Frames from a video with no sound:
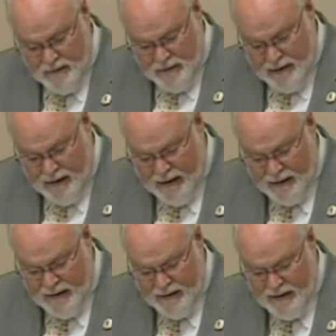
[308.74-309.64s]

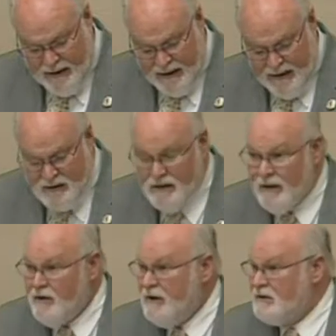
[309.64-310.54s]
And decades
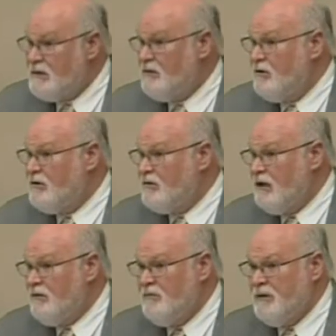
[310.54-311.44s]
later, as a local
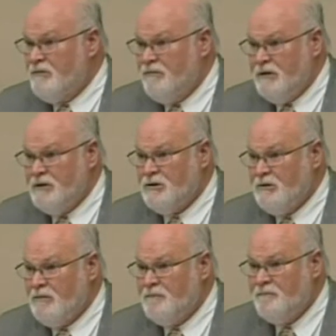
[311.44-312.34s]
government
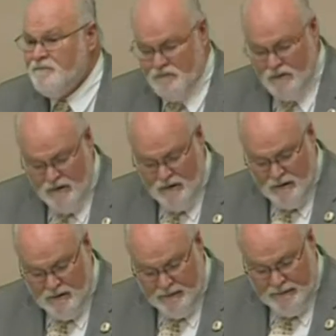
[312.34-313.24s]
official,
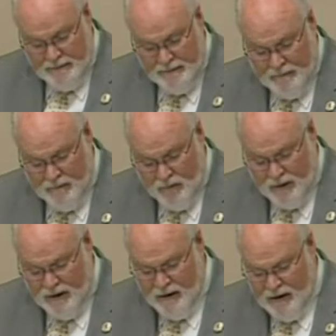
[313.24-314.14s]

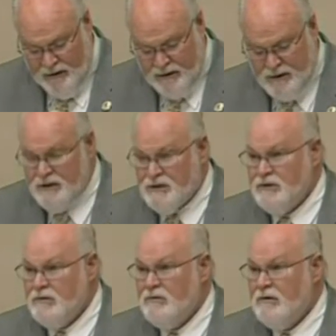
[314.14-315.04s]
working on these
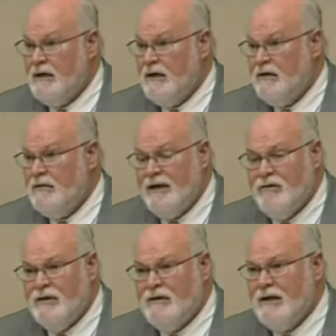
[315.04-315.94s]
issues, I
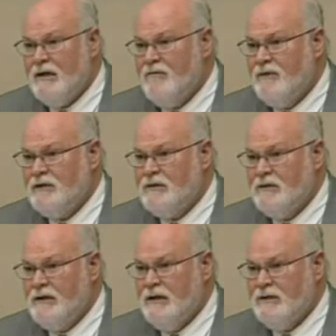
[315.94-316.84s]
think that
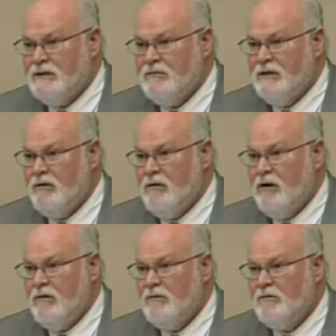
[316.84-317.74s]
conviction has only
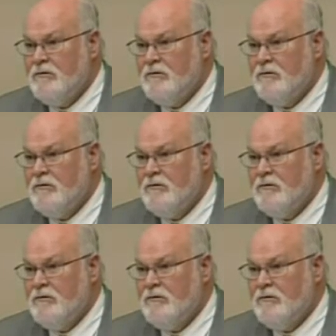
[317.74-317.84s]
grown.